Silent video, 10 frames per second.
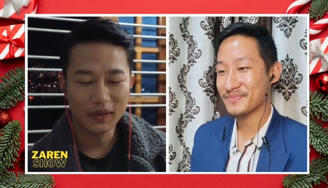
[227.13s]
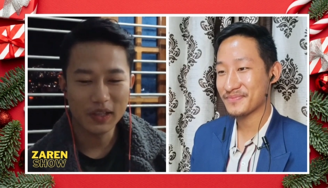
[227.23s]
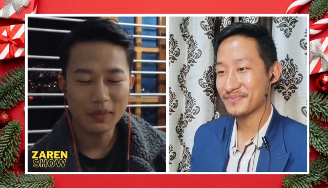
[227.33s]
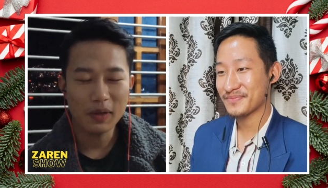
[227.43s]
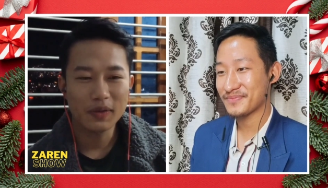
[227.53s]

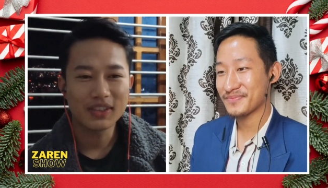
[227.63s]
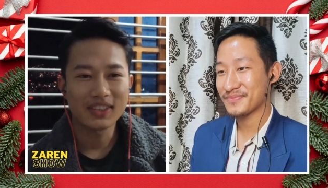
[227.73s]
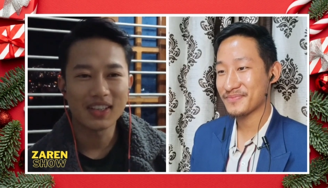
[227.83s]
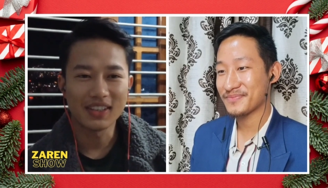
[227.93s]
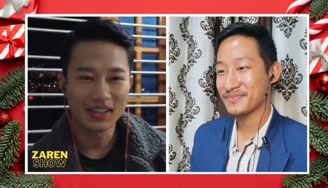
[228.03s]
Speaker 1: growing up i was a
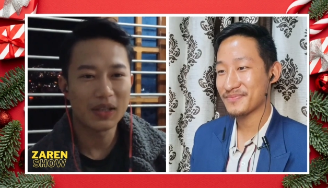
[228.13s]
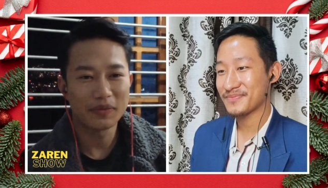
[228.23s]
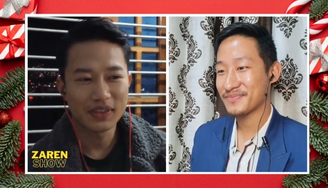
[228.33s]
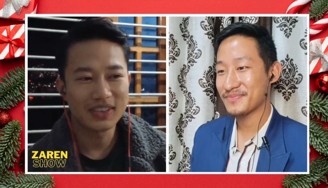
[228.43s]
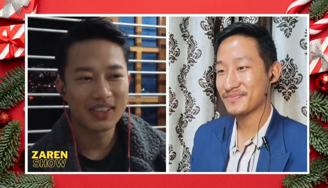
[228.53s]
shy kid
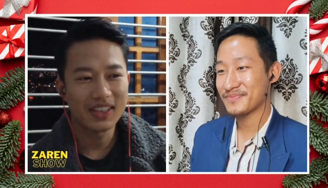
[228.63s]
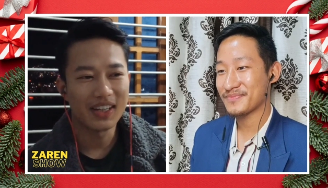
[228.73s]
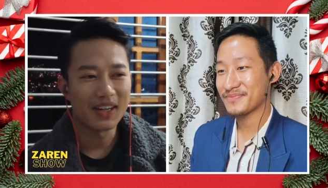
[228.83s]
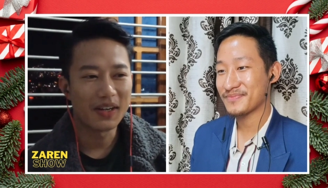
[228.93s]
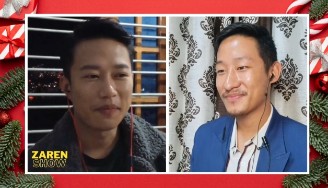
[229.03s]
obviously
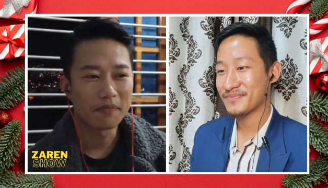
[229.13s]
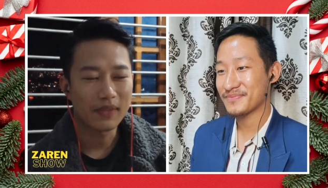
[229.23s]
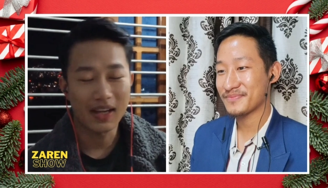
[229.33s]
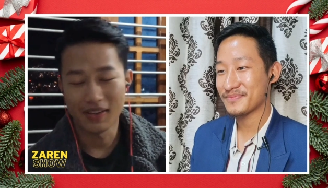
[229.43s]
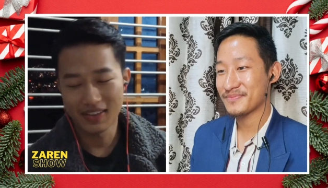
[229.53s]
um,
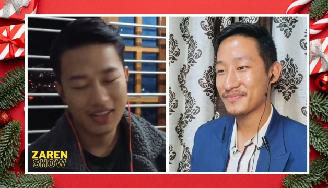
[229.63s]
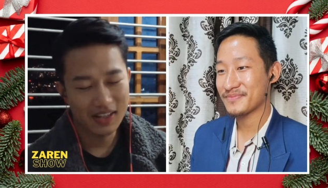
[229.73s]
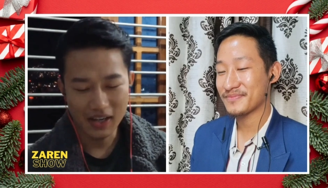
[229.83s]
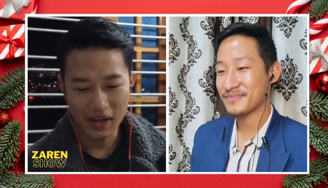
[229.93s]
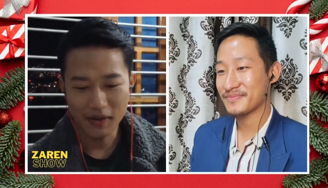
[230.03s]
i'm
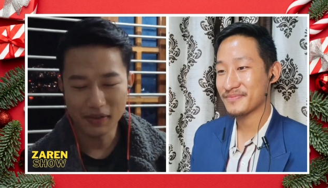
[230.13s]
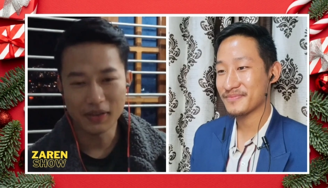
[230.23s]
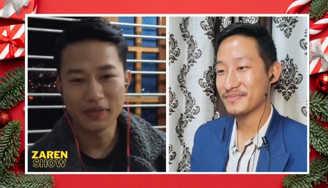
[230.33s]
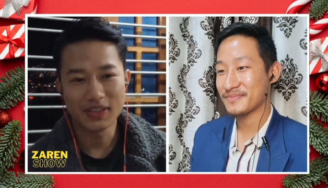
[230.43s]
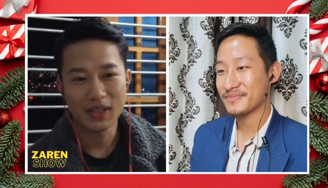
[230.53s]
not i don't know
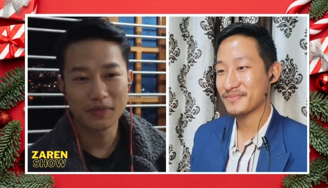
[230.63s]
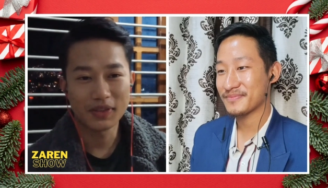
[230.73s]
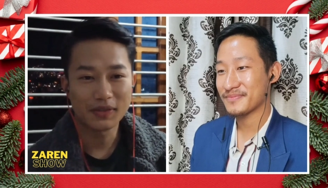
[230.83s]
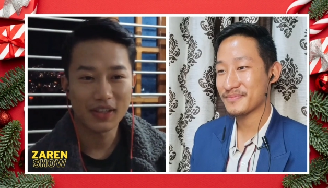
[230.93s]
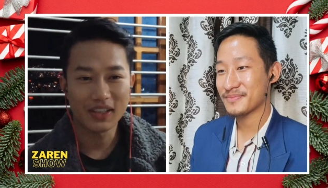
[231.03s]
if it's
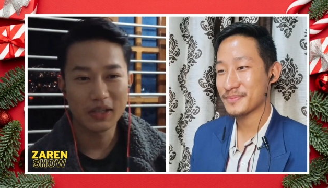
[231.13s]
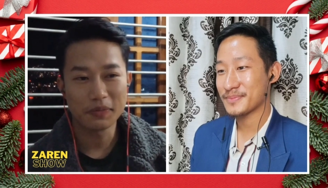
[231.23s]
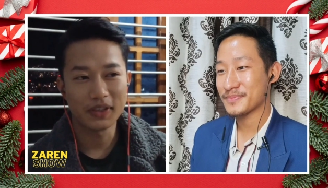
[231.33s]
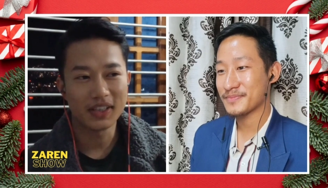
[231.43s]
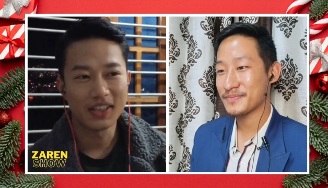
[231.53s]
obvious right now
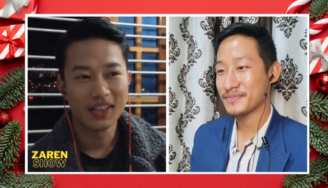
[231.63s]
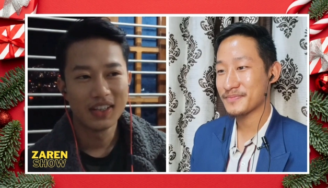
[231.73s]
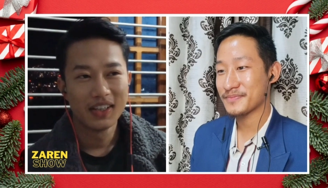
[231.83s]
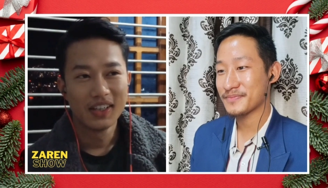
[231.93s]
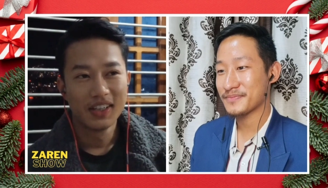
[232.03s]
but
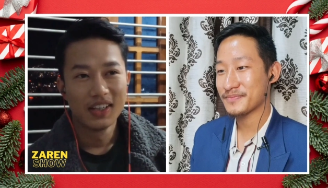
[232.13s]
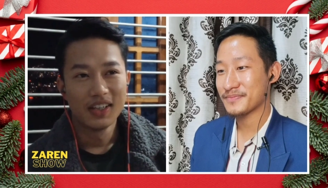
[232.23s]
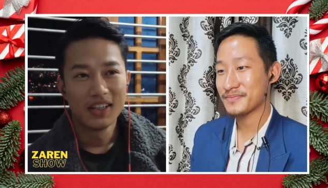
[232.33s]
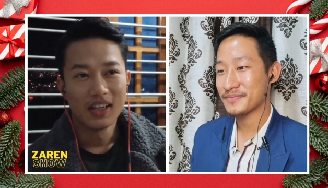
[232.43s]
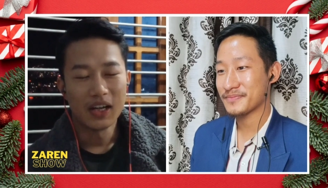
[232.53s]

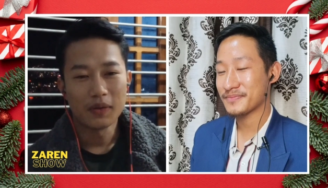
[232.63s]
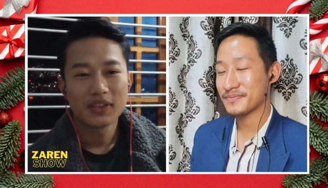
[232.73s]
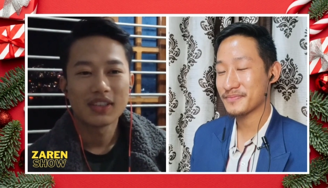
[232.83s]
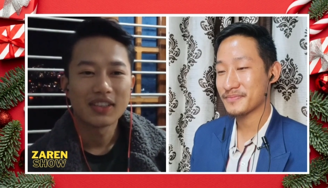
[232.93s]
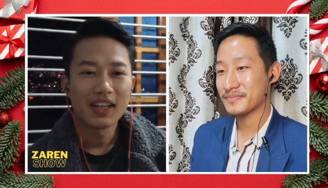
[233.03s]
I was
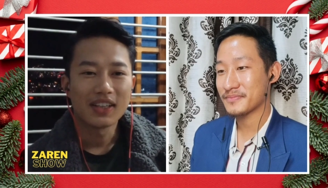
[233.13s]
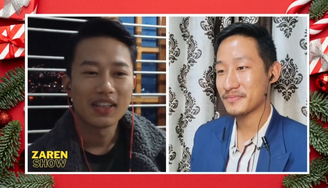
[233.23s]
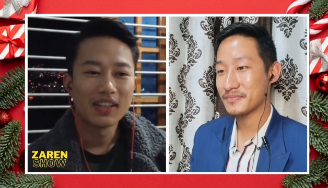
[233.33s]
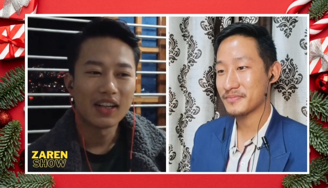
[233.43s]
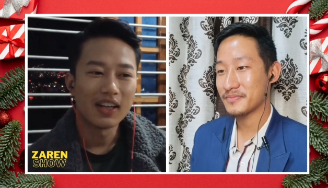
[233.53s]
a shy
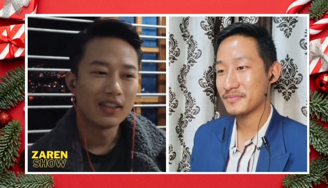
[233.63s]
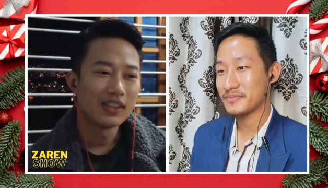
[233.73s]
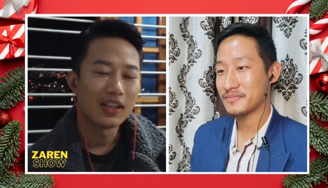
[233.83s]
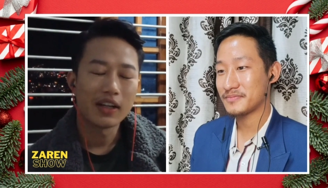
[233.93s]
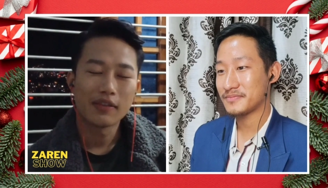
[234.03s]
kid. I did
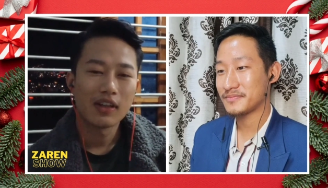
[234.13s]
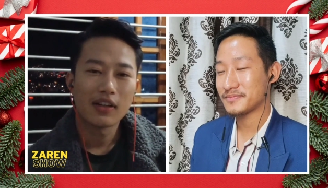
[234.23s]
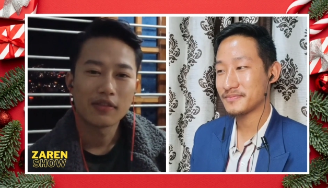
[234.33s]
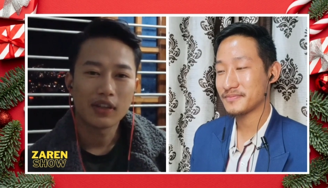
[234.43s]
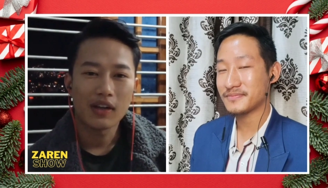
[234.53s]
not have a lot
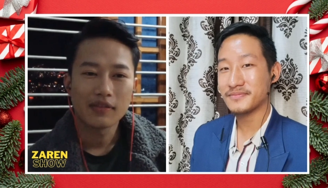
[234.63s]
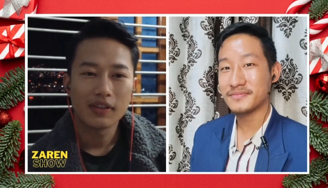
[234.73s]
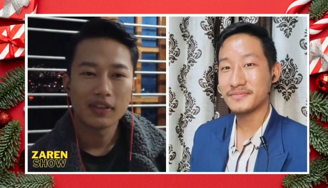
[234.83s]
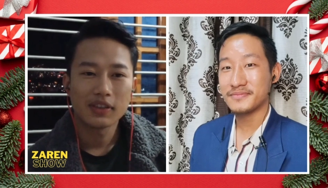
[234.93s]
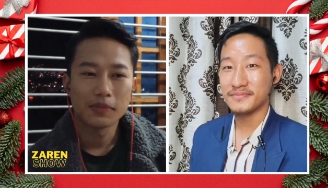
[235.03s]
of
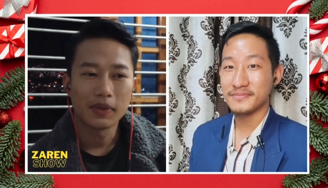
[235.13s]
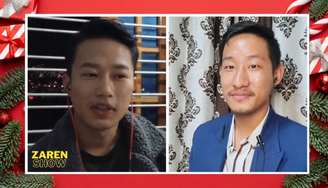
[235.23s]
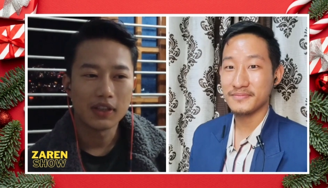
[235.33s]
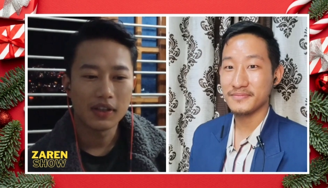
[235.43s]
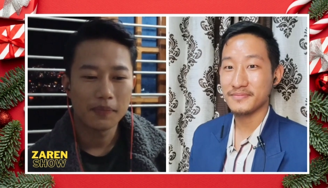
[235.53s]
confidence,
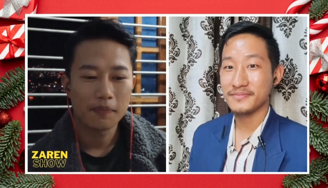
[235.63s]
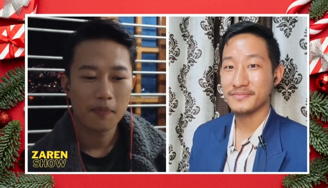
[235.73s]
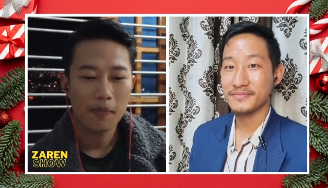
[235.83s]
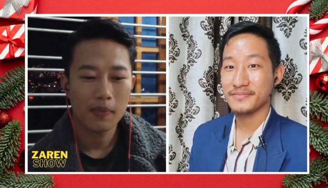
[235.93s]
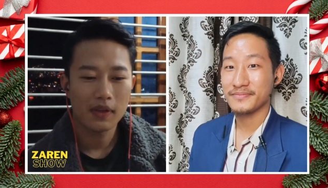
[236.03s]
but
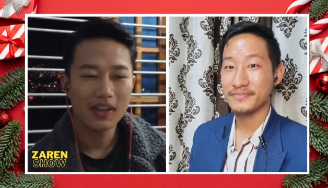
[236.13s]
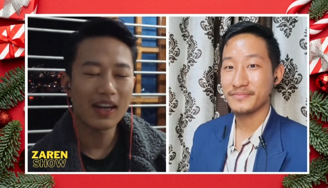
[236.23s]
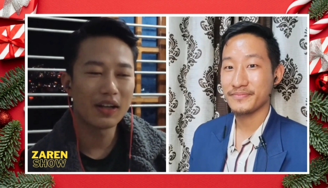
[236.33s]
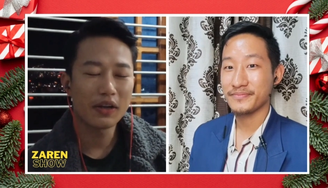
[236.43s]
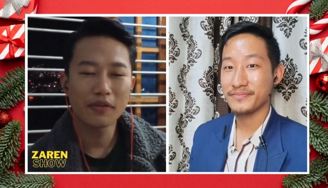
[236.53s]
yeah
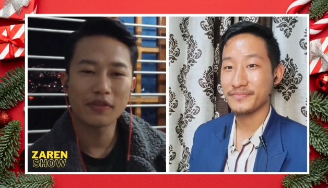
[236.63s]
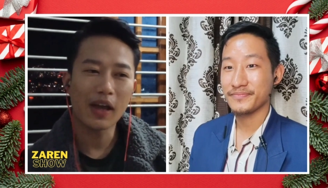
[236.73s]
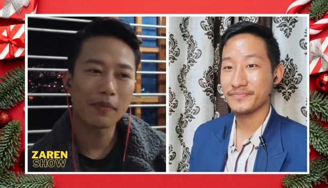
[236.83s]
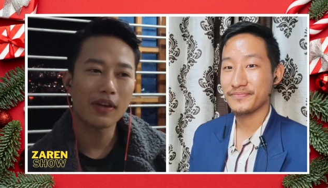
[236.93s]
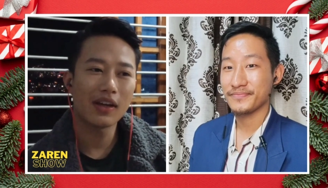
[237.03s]
a lot of
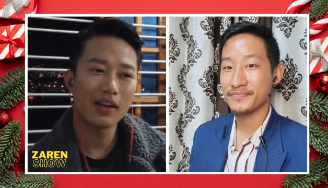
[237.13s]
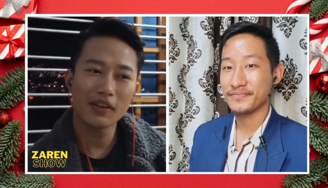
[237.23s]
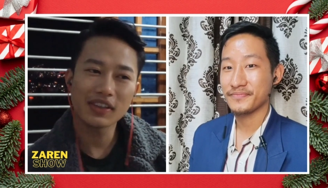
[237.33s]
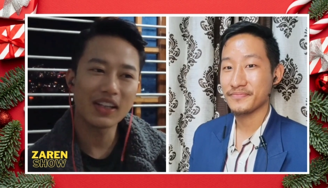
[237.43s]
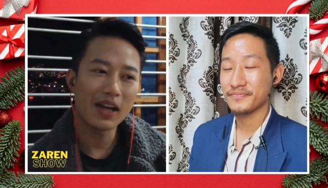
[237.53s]
hap- a
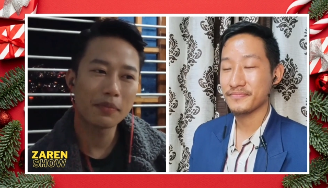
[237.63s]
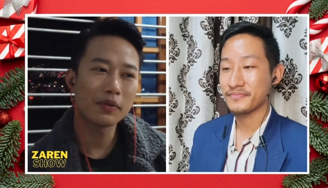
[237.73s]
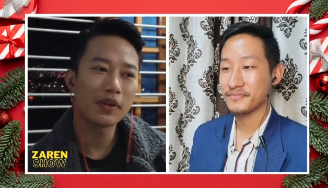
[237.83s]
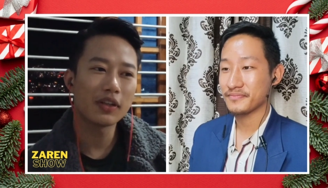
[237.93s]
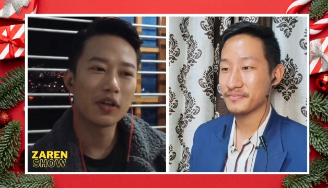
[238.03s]
lot can happen
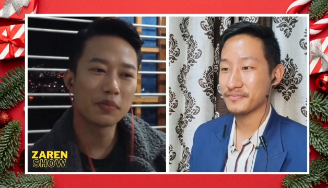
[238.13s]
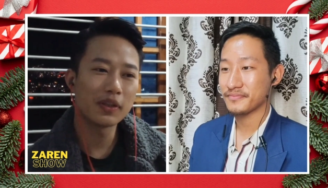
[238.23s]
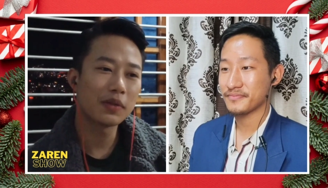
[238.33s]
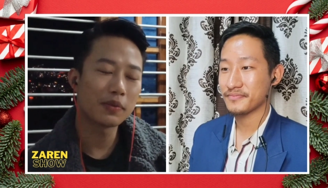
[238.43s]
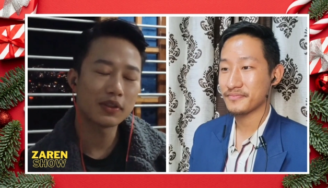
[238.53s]
when you open
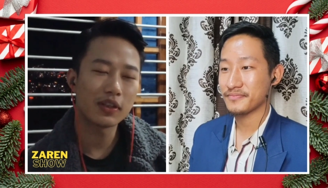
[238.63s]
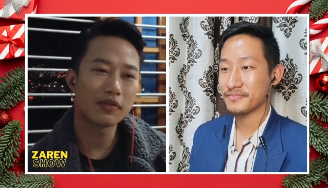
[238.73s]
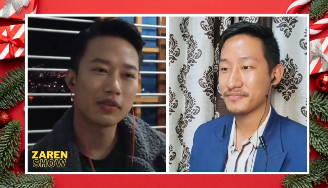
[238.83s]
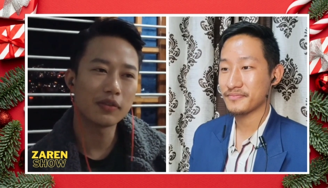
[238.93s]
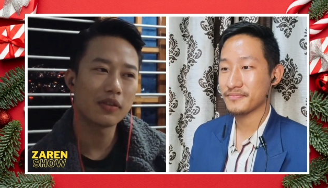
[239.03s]
up
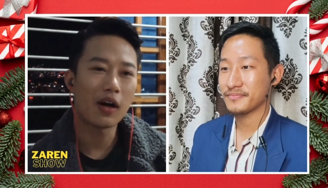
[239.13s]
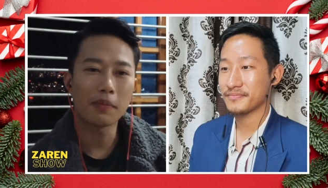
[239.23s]
yourself to